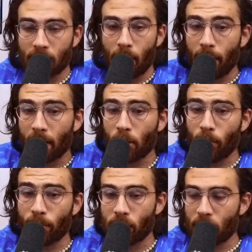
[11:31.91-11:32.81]
a medical
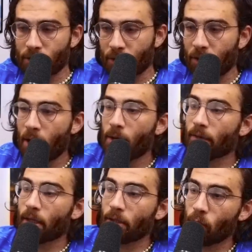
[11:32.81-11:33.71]
procedure
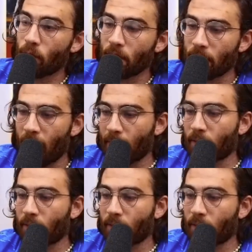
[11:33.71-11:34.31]
that you can get,